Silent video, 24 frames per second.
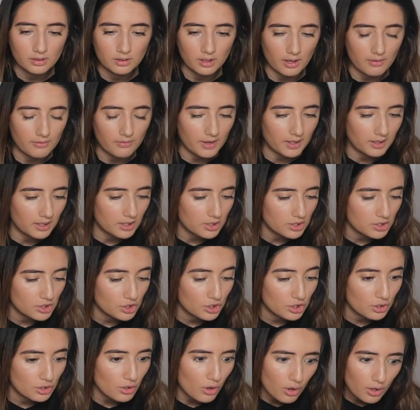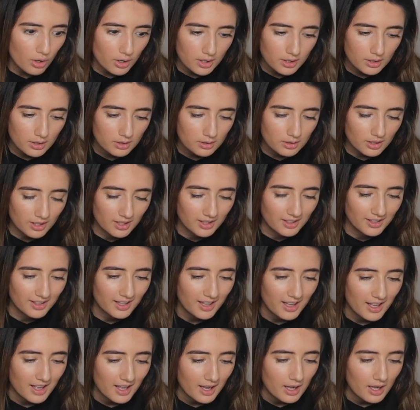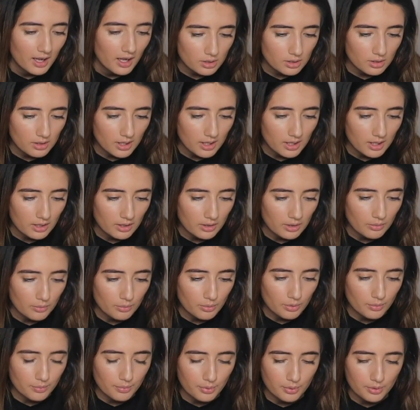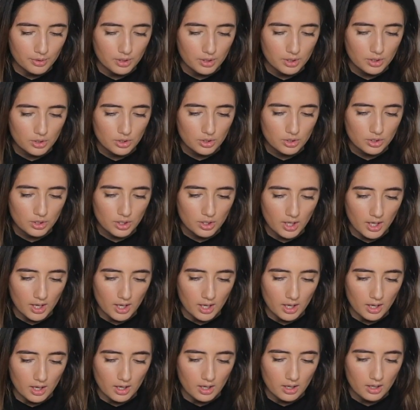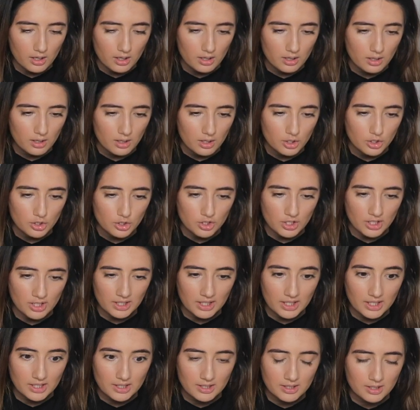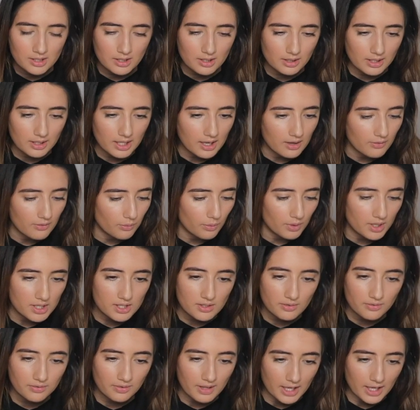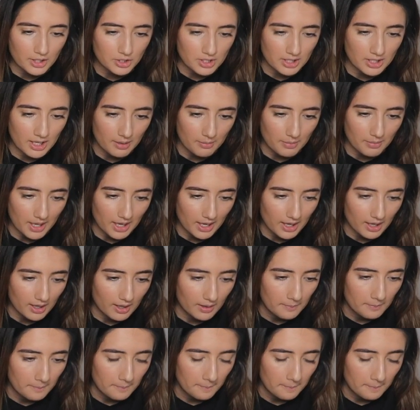Okay, finally she's gone. So then we'll put the chair. She needs to leave. What is flashing at me?